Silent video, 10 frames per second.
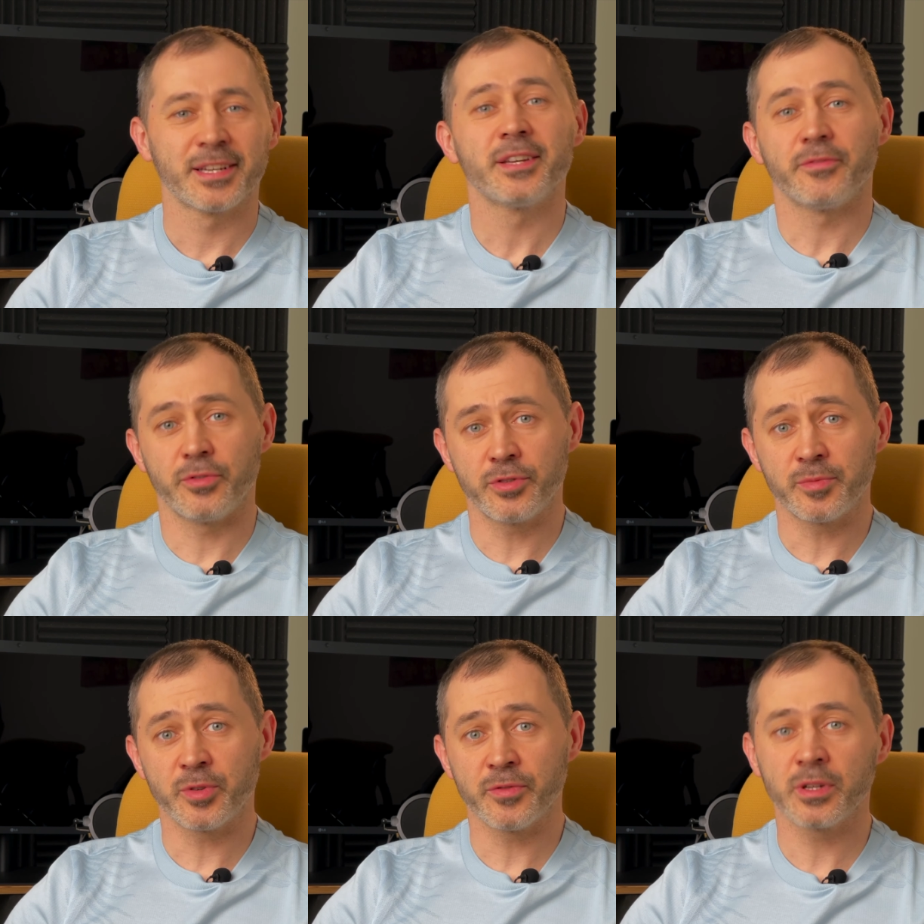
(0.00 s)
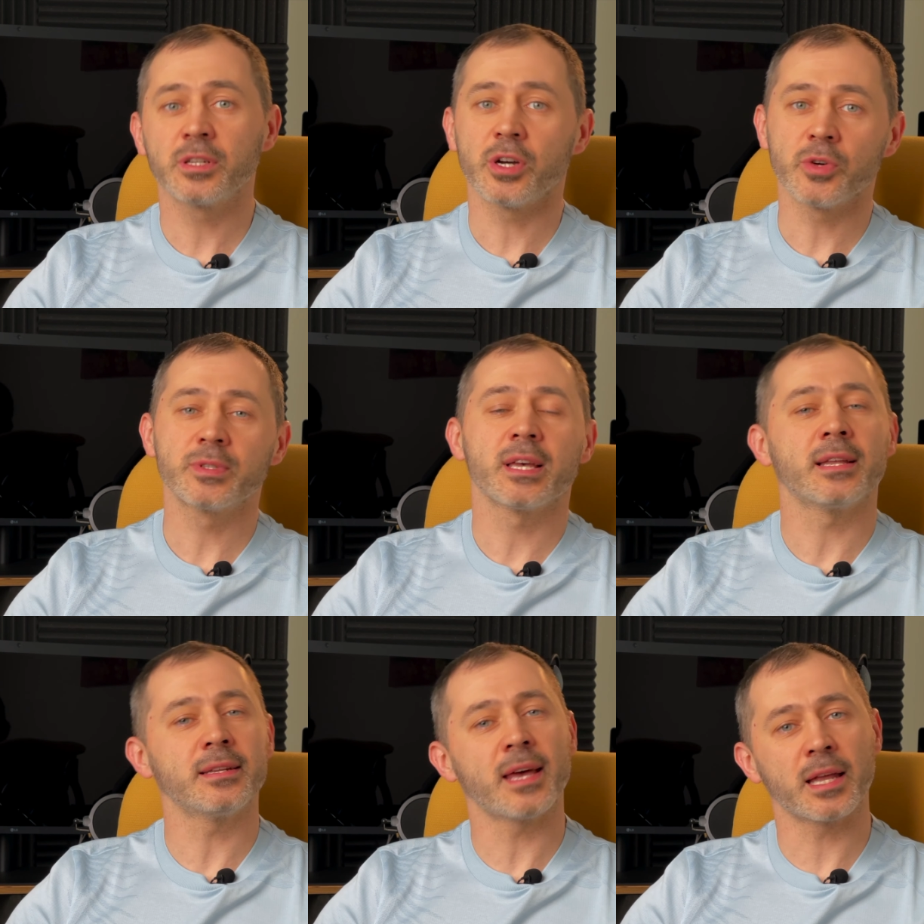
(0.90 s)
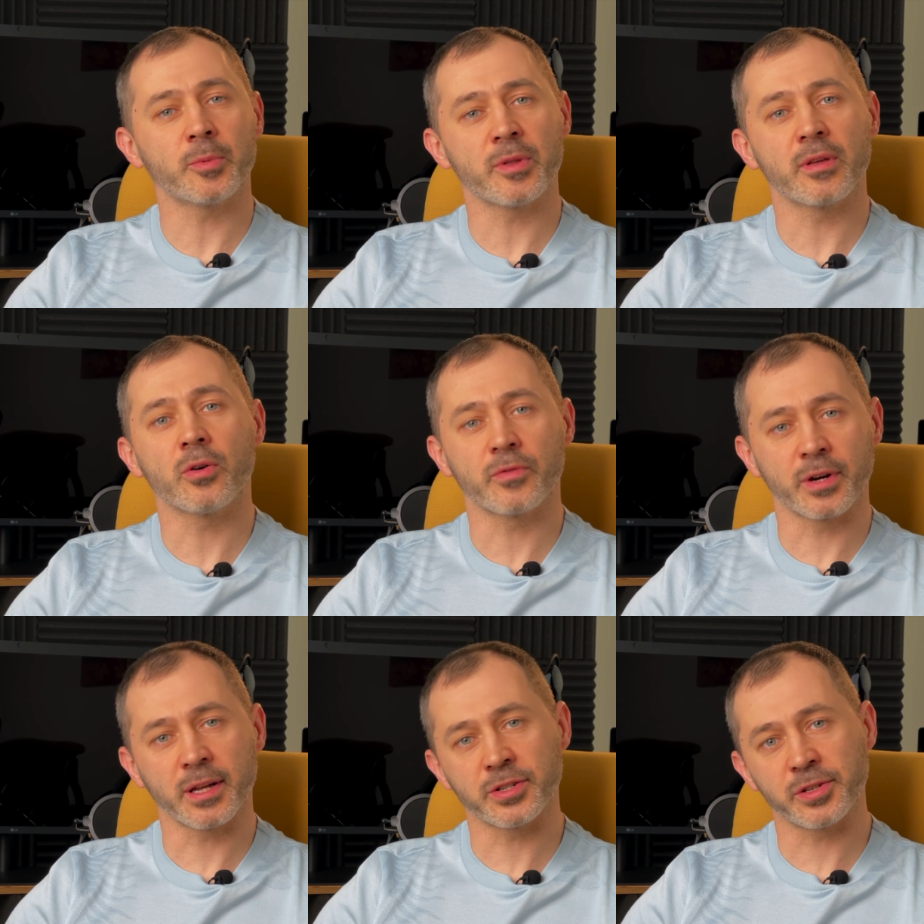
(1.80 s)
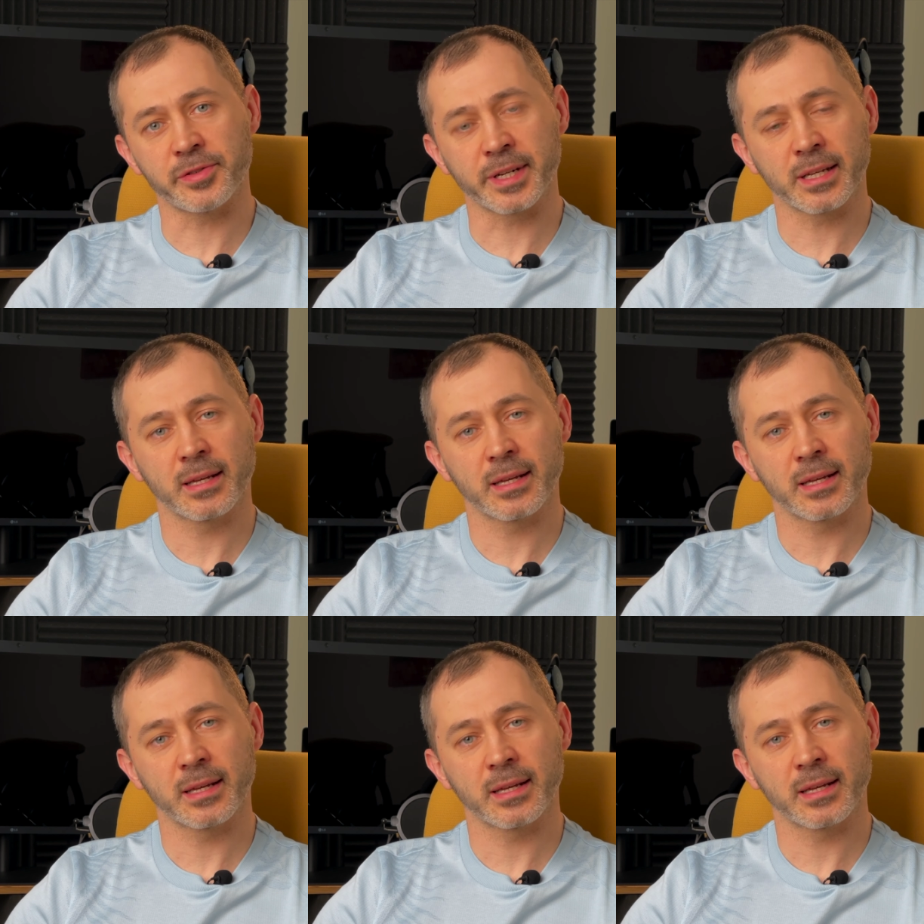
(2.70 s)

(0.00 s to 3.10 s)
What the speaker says: Future-proofing goes hand in hand with over-engineering.